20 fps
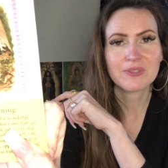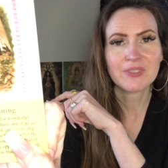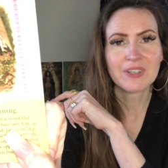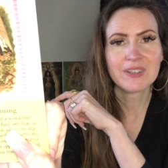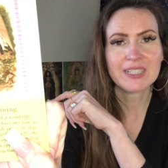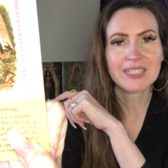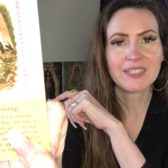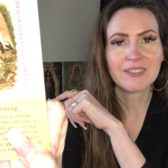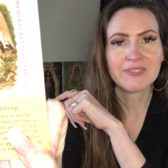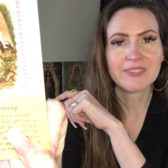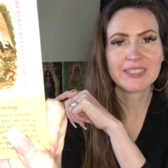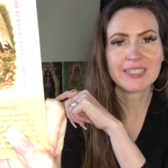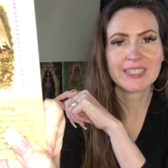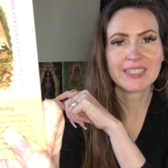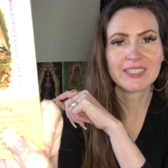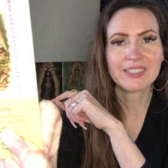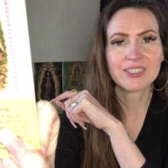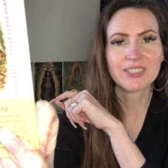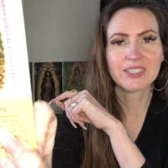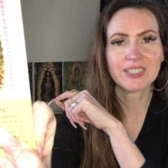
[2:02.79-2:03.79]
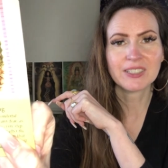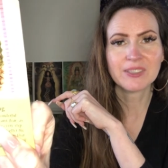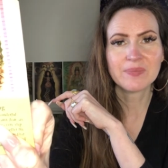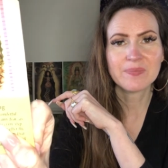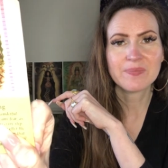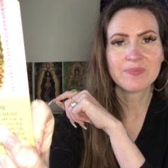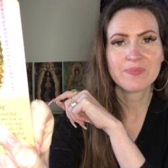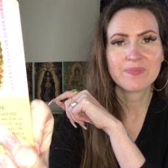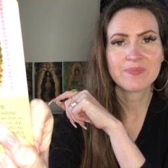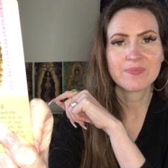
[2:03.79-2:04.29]
Very lovely energy.
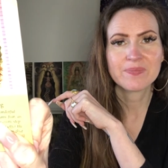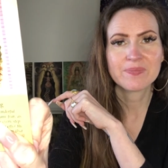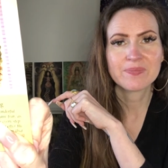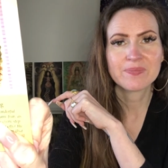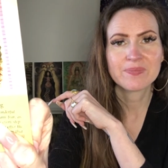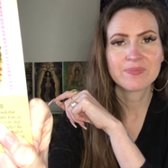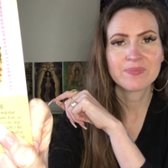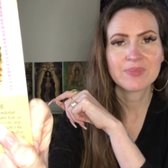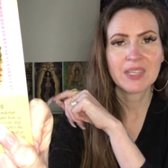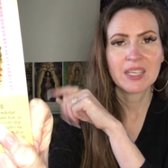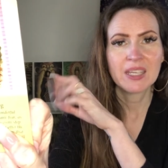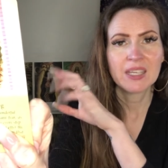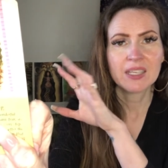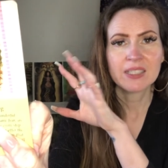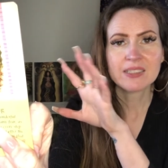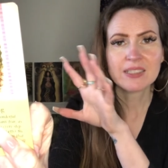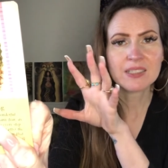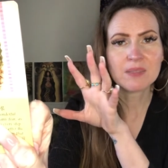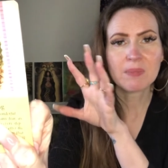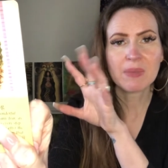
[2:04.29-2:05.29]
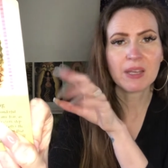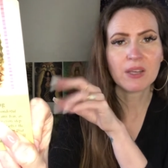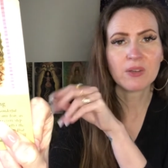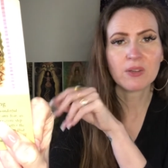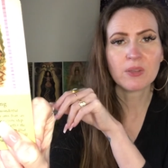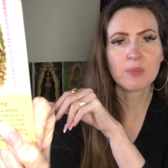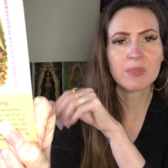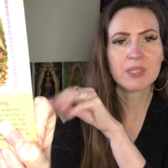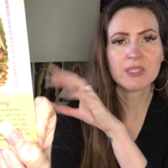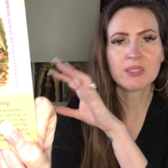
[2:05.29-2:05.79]
It doesn't matter.
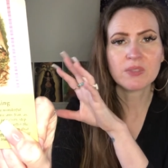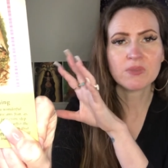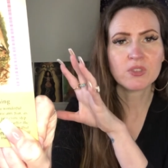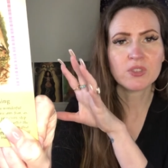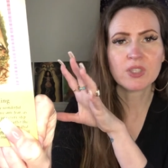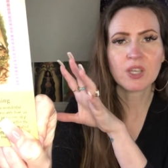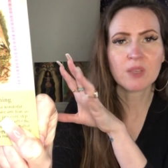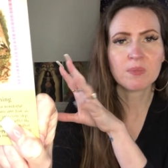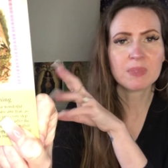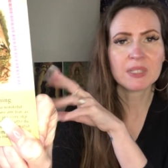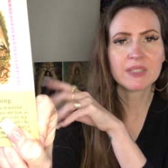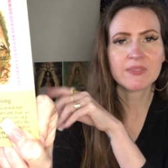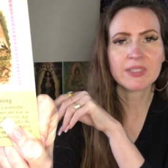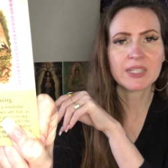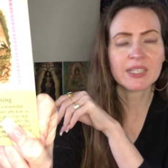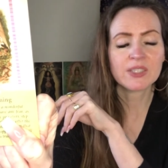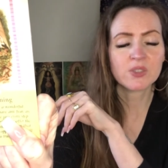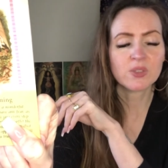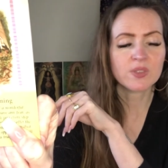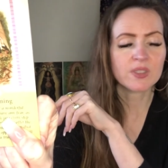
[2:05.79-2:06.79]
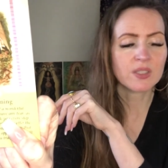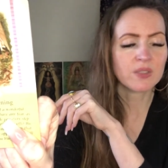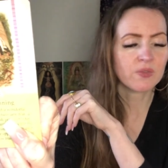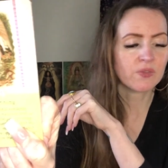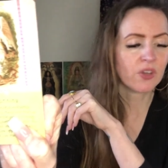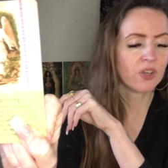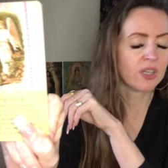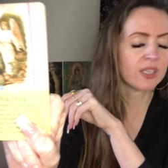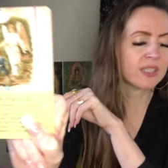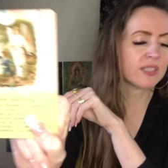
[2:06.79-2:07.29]
I mean, if you don't believe in angels, it's
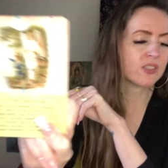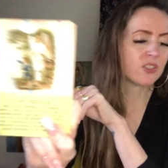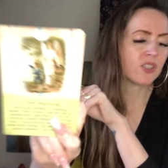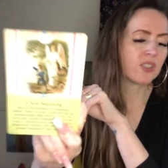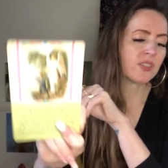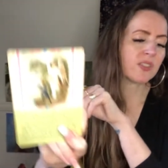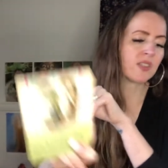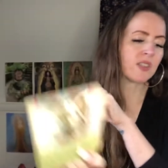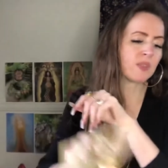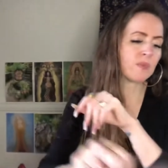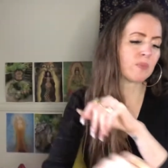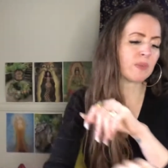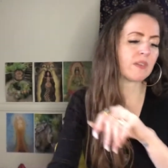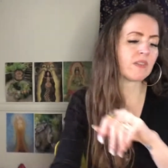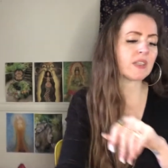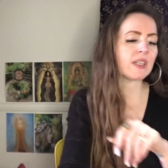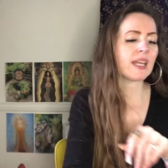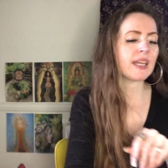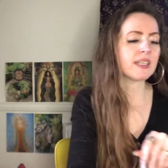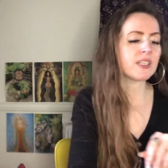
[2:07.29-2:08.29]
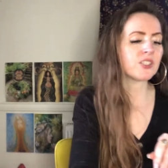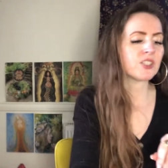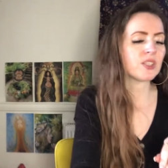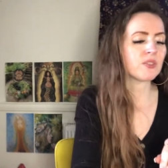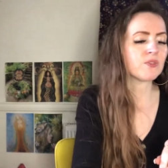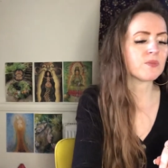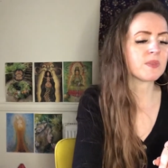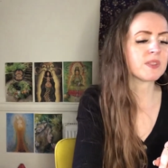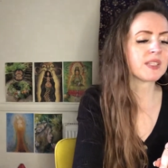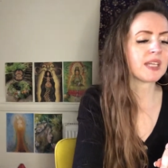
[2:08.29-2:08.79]
fine. It's just a spirit energy
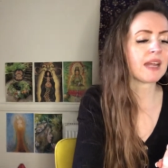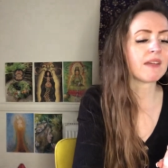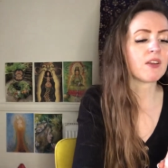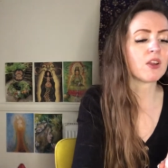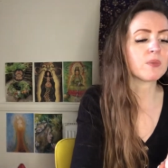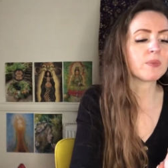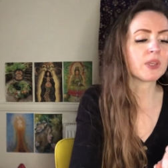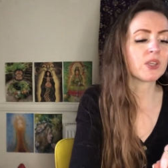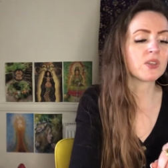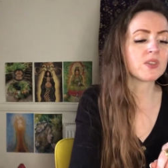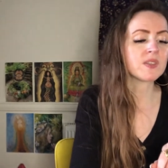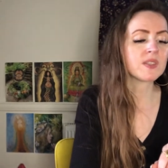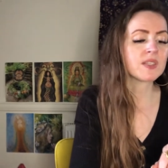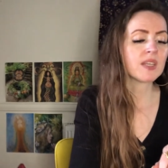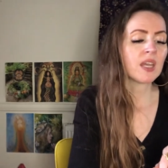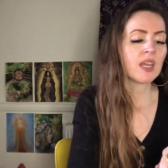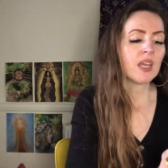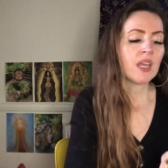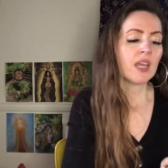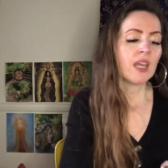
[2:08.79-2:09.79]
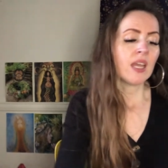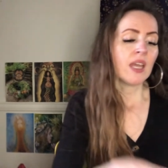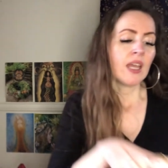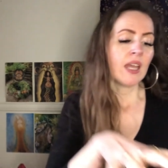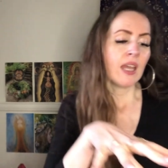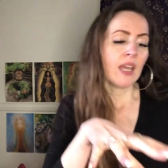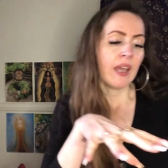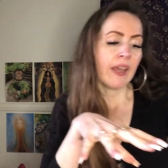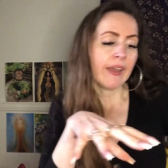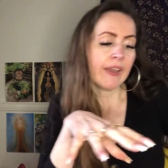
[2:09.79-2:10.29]
from the tarot because
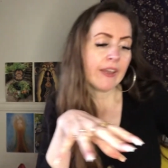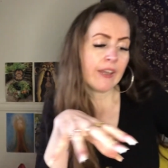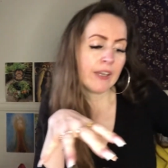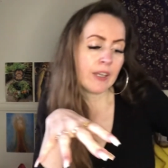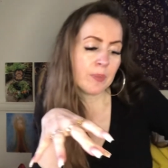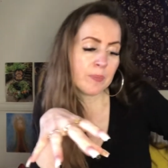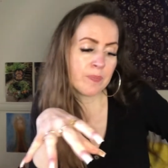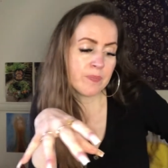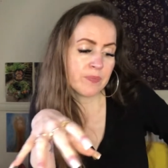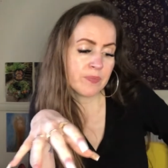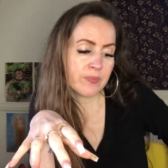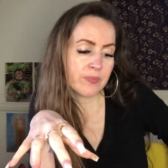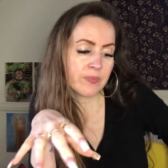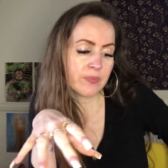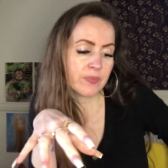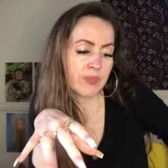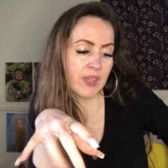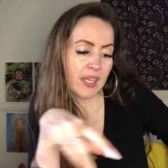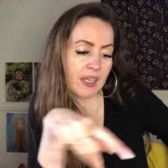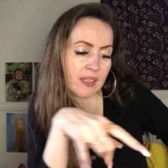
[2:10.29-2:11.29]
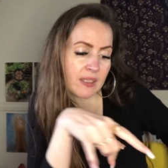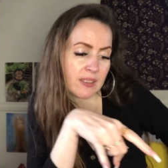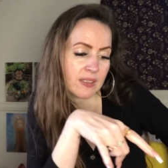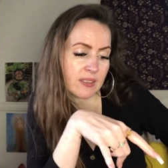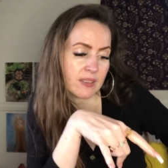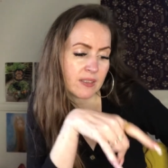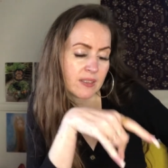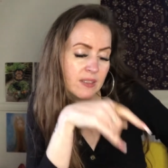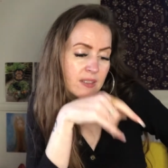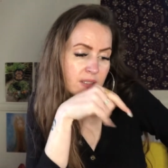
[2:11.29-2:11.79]
um, that
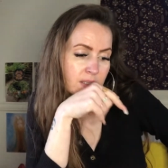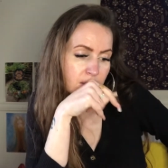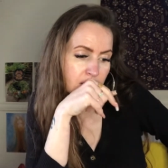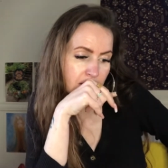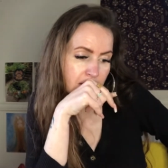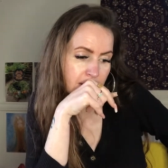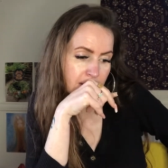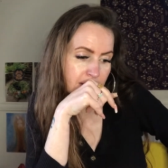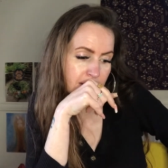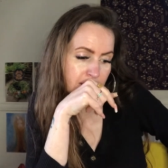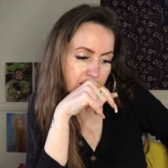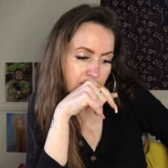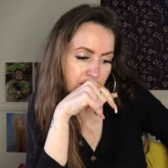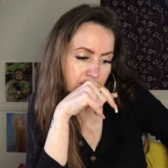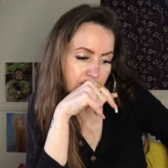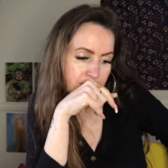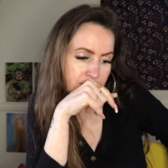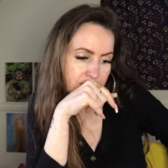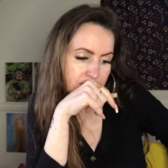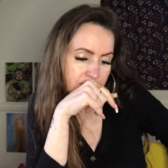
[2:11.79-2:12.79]
is, um,